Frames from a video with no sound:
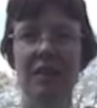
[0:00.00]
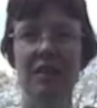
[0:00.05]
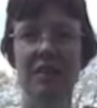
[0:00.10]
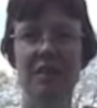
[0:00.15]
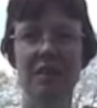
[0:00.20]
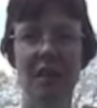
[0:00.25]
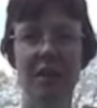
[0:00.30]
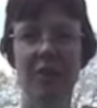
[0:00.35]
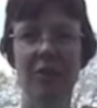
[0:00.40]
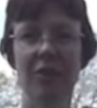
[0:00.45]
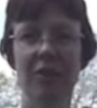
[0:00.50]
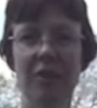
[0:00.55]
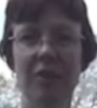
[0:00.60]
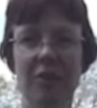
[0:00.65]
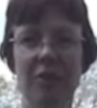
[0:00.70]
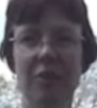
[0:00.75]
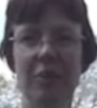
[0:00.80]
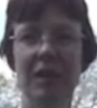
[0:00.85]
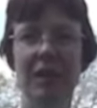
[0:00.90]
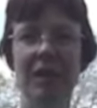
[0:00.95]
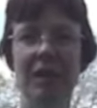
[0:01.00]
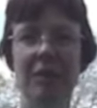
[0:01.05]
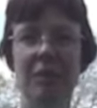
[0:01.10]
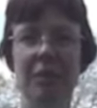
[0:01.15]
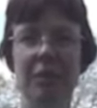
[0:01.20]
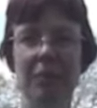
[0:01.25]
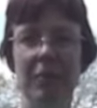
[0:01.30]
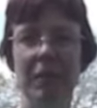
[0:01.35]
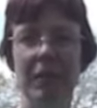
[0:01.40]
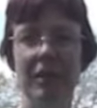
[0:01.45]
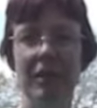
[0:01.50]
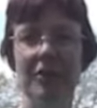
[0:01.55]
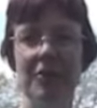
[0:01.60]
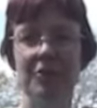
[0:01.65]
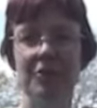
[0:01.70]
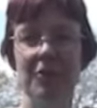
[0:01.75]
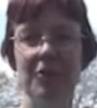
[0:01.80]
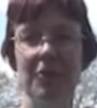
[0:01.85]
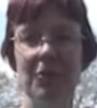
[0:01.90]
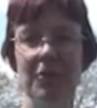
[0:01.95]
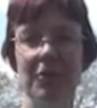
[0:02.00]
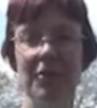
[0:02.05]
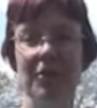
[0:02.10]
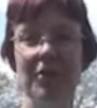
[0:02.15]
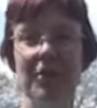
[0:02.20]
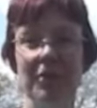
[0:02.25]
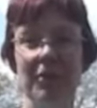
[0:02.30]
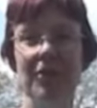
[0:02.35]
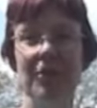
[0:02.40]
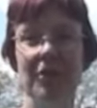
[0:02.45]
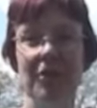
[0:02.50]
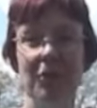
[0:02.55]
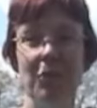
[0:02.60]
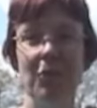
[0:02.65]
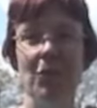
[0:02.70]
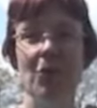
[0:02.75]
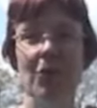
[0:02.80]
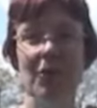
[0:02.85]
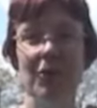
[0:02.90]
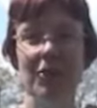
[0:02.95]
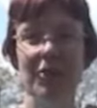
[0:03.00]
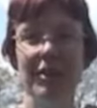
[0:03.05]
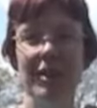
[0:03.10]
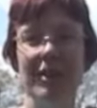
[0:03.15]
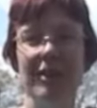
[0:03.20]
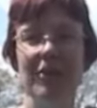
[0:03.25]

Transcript: is not only for me, but it's for the world,